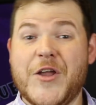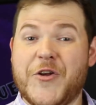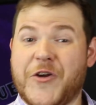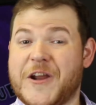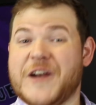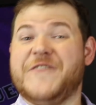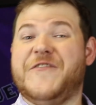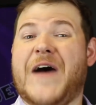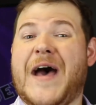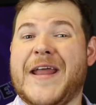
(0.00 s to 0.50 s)
You're
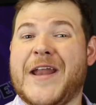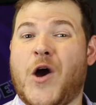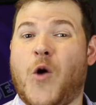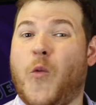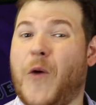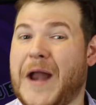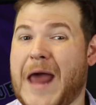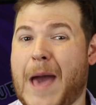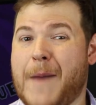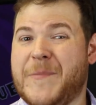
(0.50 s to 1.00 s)
going to find out
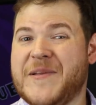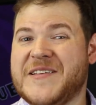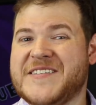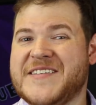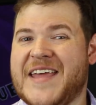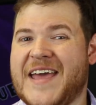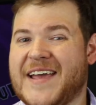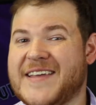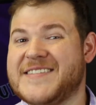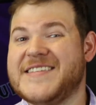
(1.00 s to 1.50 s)
what happens
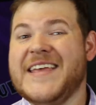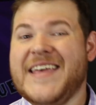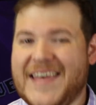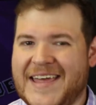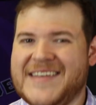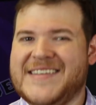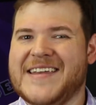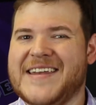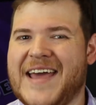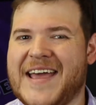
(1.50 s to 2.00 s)
next
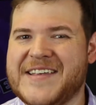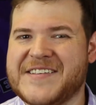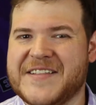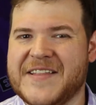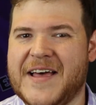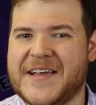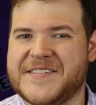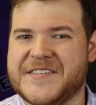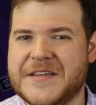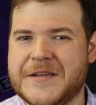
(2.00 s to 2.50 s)
in today's
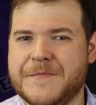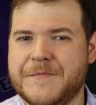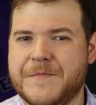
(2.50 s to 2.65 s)
lesson.